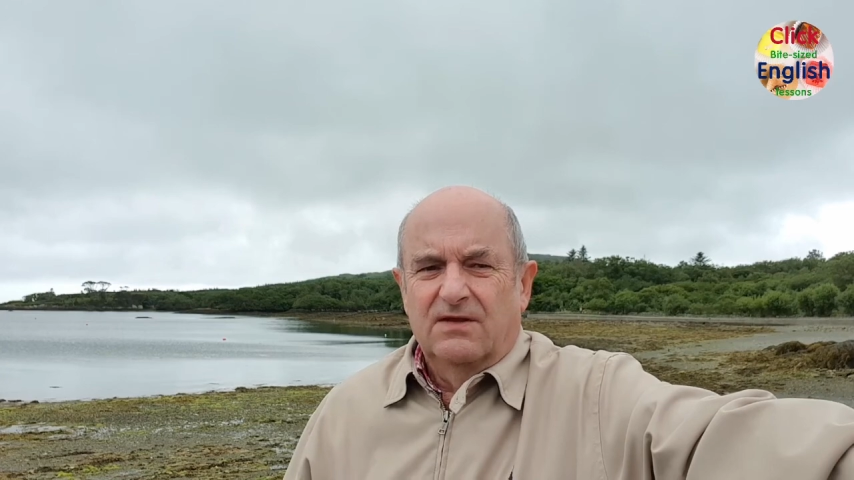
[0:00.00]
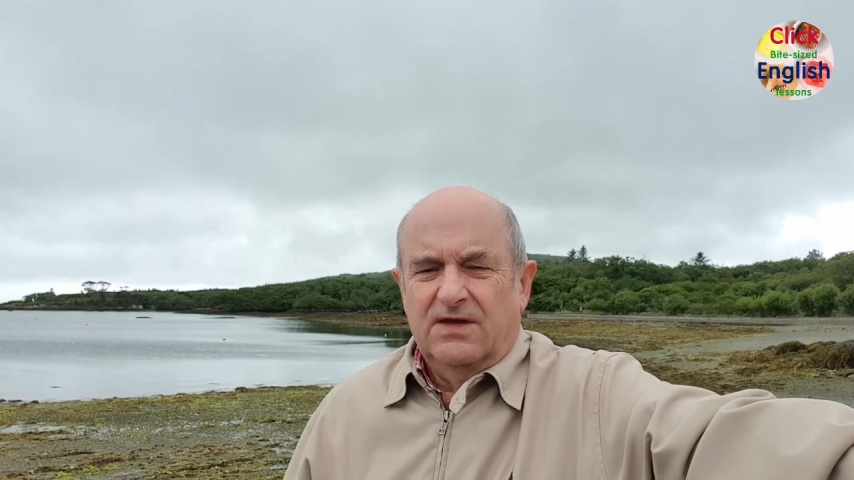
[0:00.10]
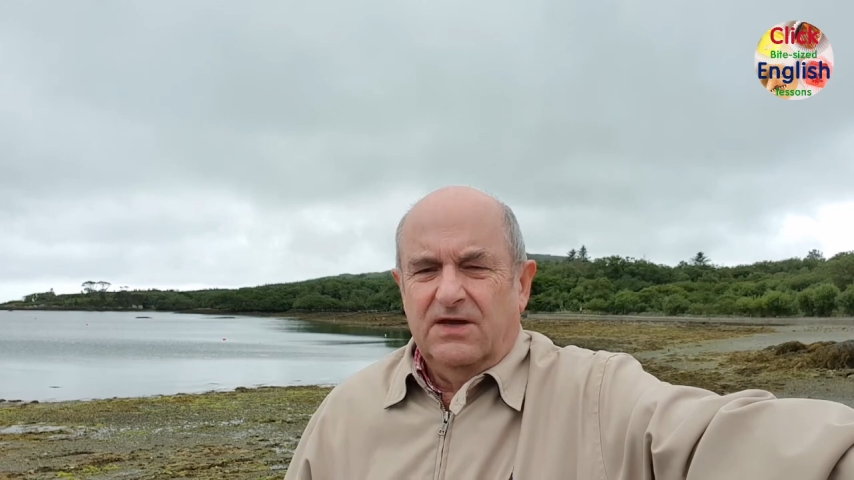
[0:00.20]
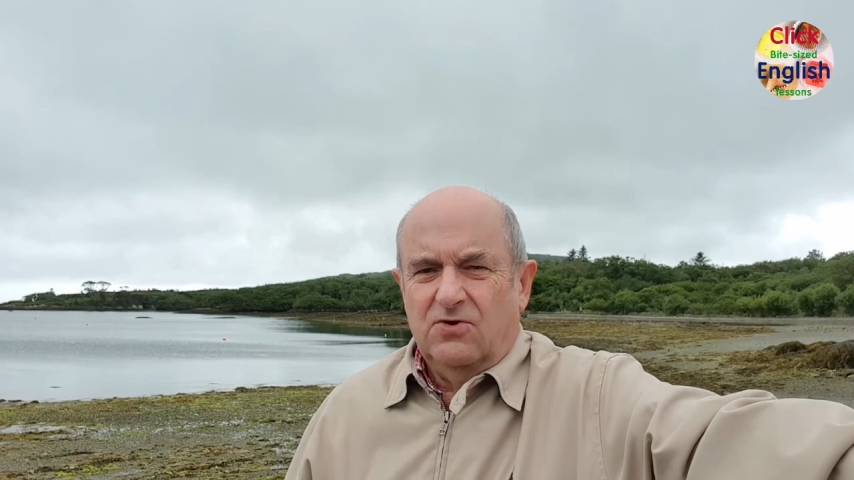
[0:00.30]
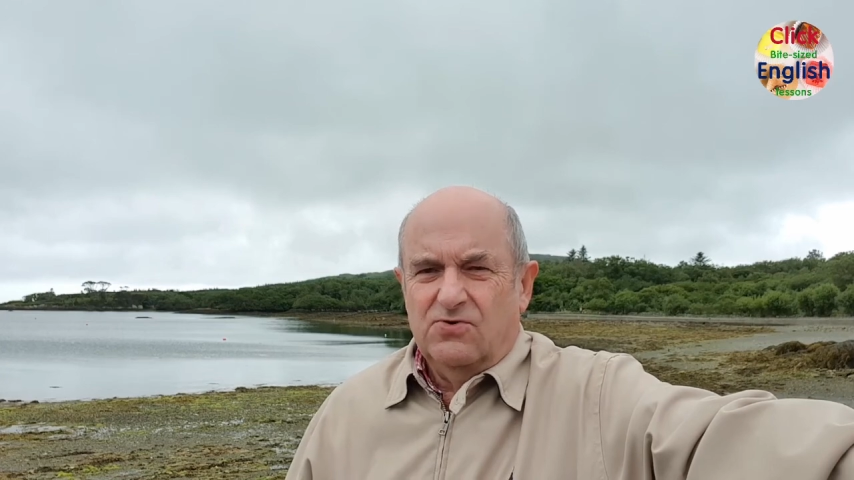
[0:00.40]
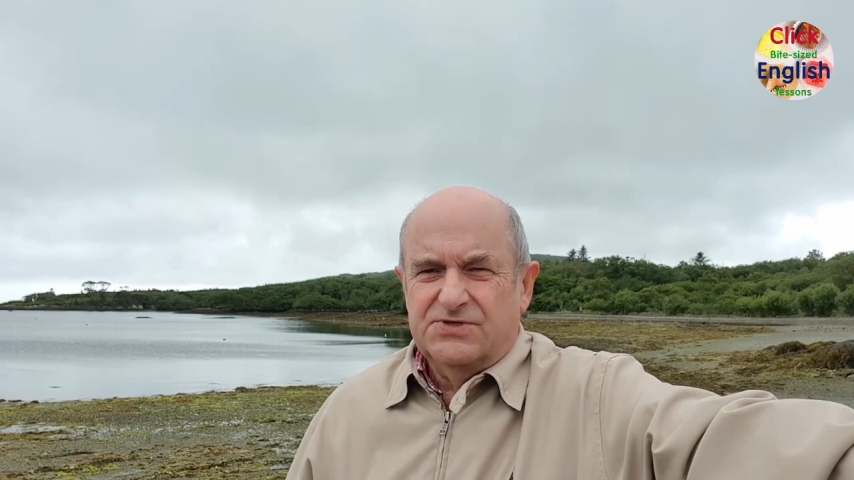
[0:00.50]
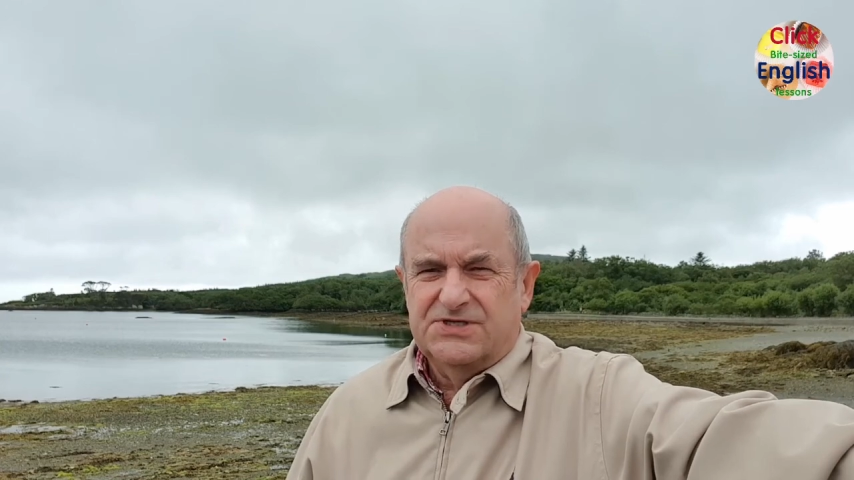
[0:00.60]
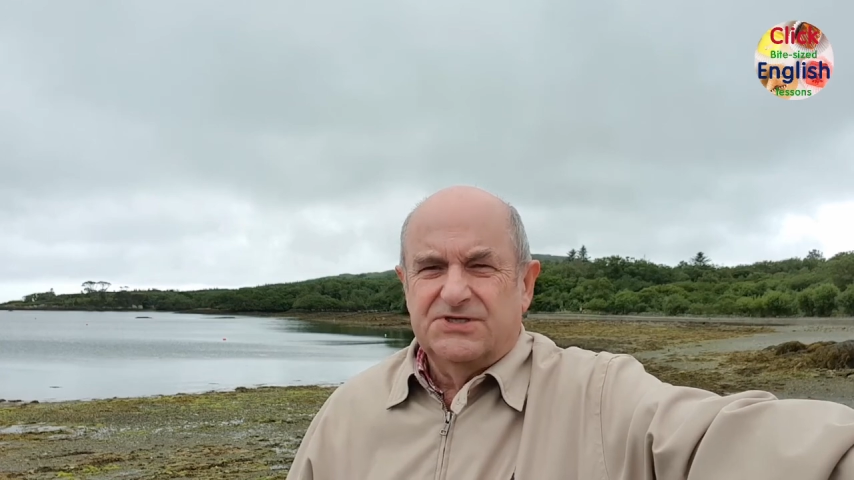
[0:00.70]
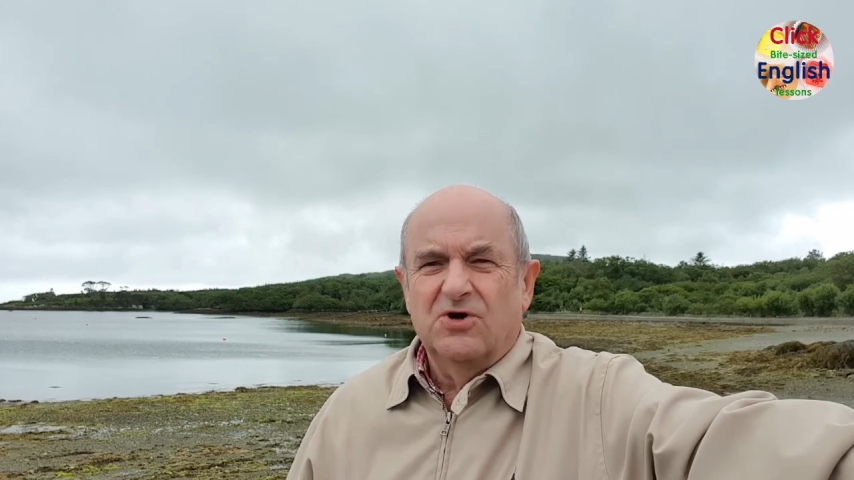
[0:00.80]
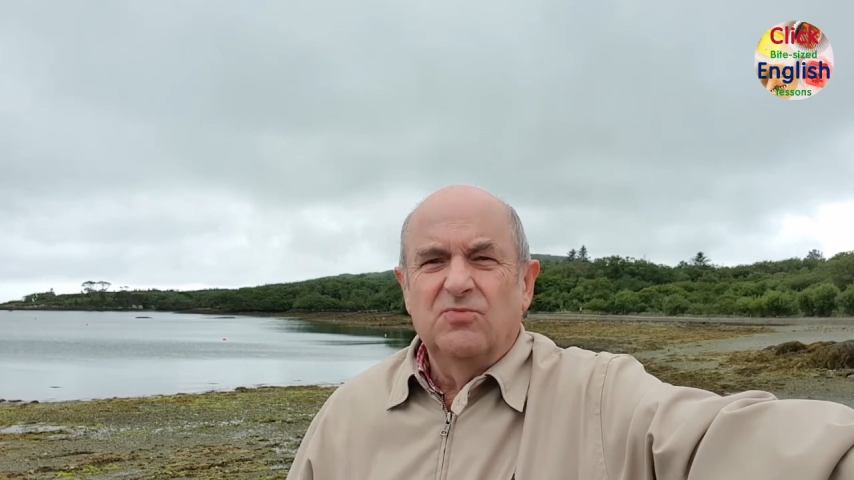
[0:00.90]
They cause
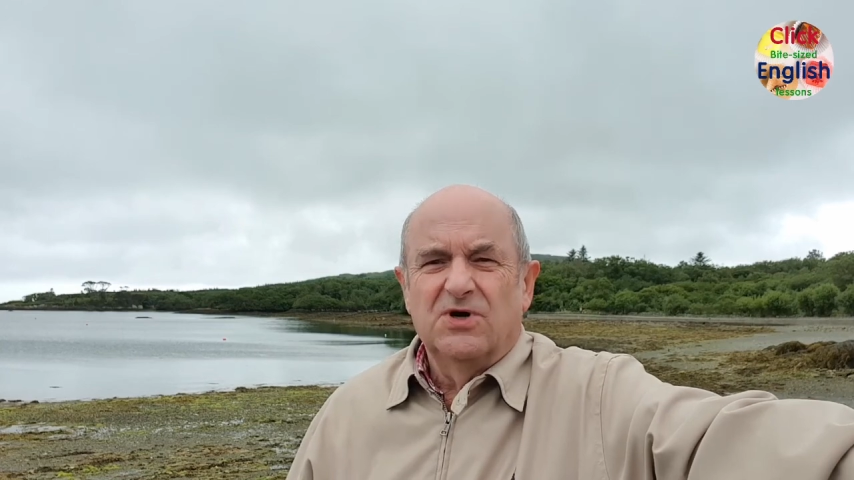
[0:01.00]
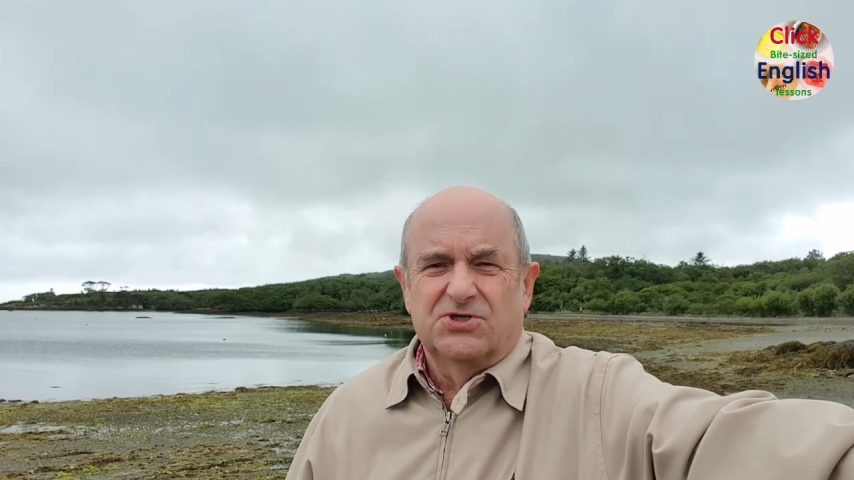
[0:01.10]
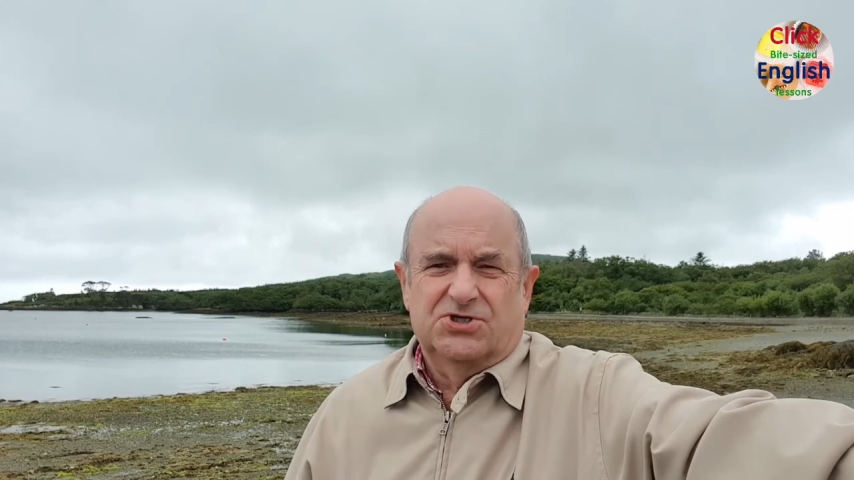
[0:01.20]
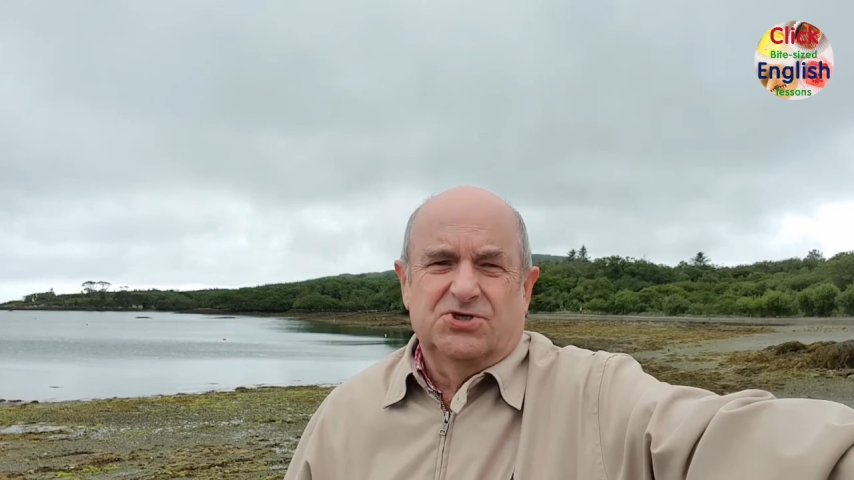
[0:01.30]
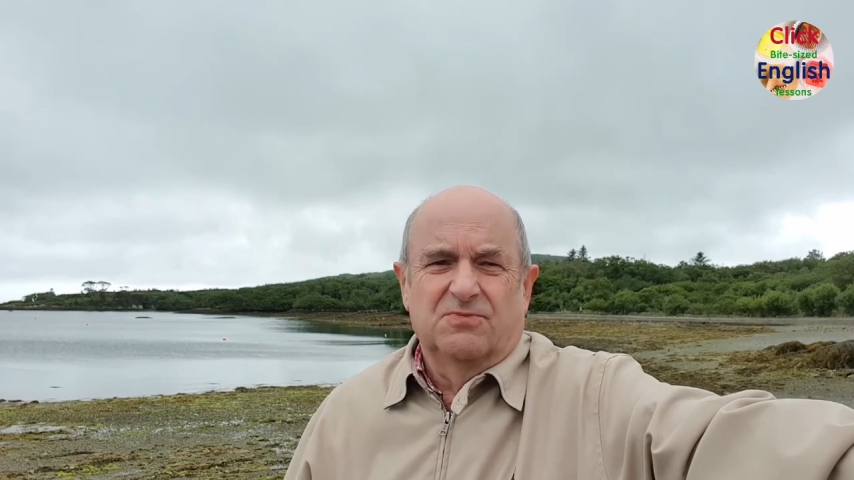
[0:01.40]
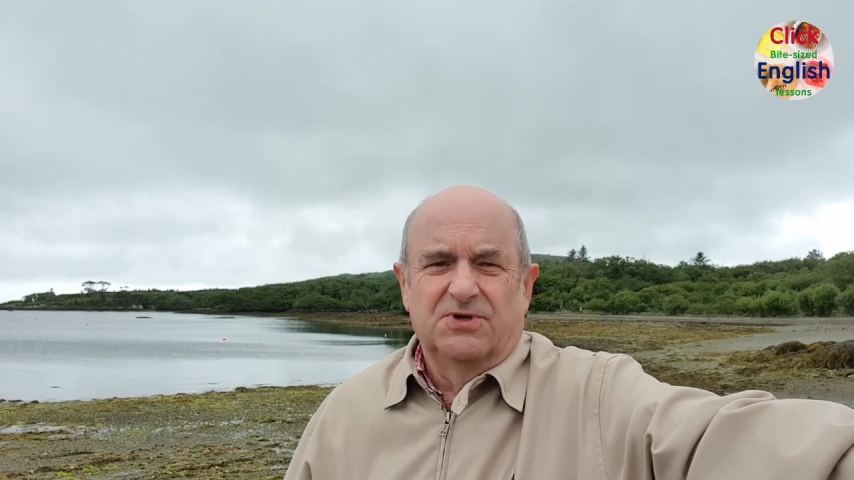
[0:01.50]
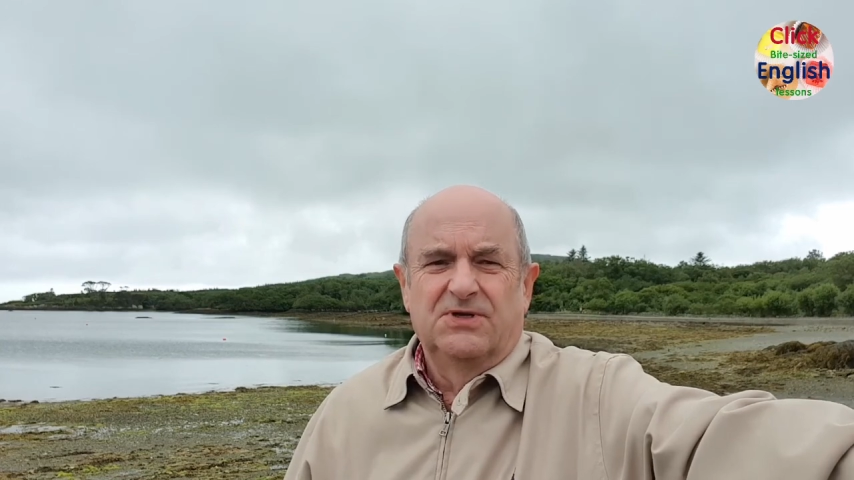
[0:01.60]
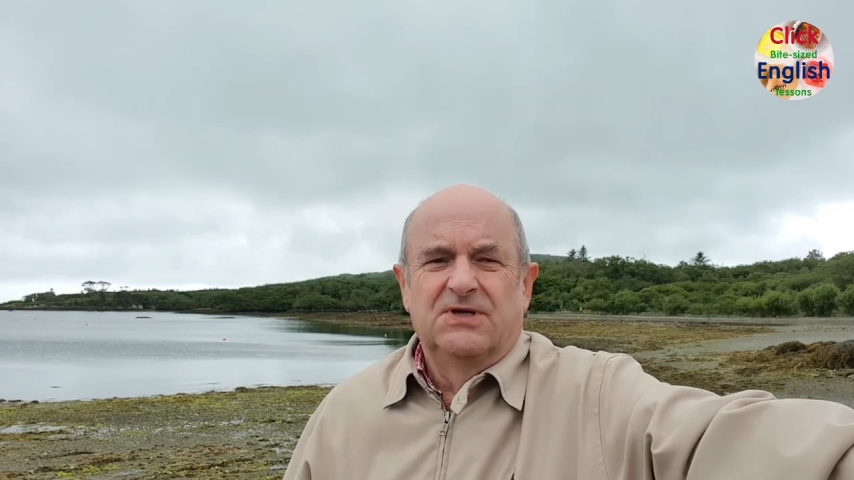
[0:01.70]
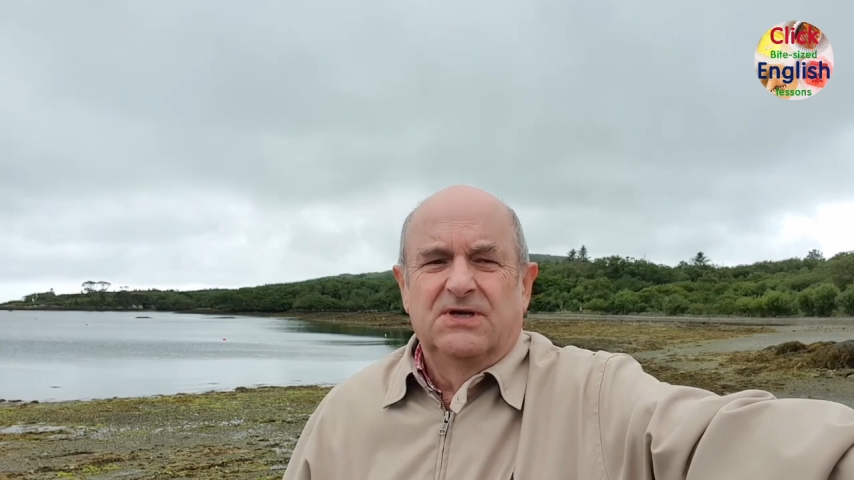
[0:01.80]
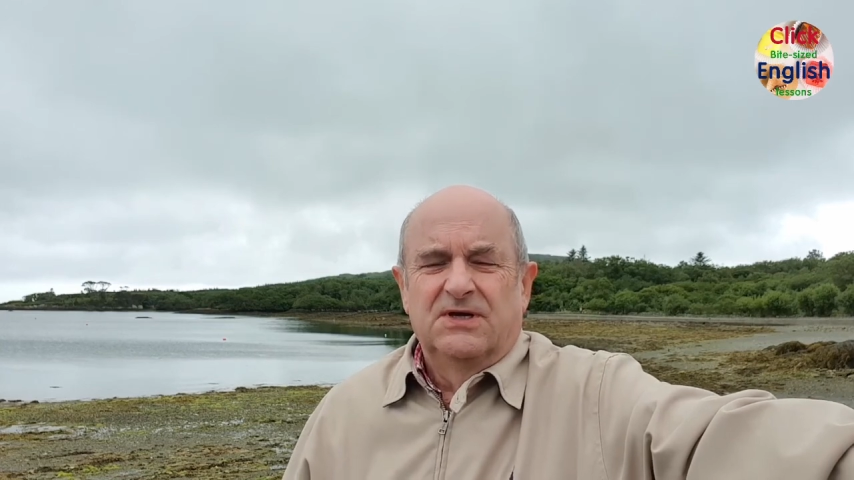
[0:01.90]
so much trouble,